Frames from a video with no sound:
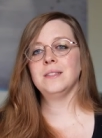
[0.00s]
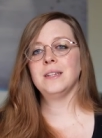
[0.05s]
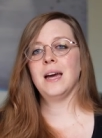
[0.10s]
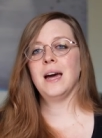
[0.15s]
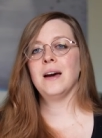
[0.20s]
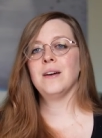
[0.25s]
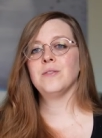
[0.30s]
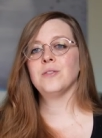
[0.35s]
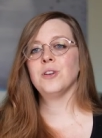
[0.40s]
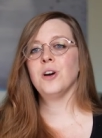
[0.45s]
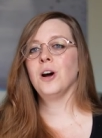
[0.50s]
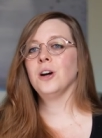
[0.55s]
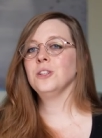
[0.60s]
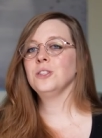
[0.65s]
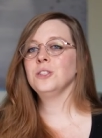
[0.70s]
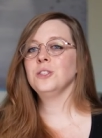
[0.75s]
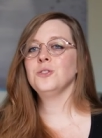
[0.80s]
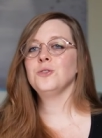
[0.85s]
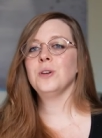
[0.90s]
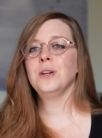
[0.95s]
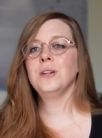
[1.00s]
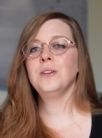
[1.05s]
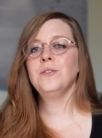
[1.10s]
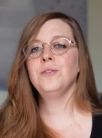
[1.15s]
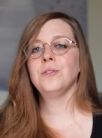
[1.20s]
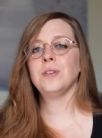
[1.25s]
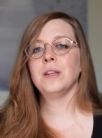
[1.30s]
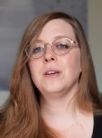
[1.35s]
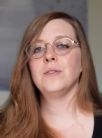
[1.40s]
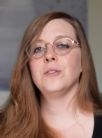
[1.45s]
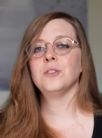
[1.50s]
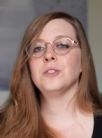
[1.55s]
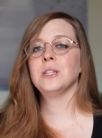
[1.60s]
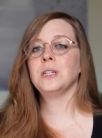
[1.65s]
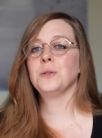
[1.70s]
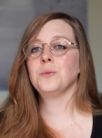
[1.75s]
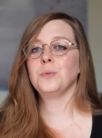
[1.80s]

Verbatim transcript: to have concentrated flavors and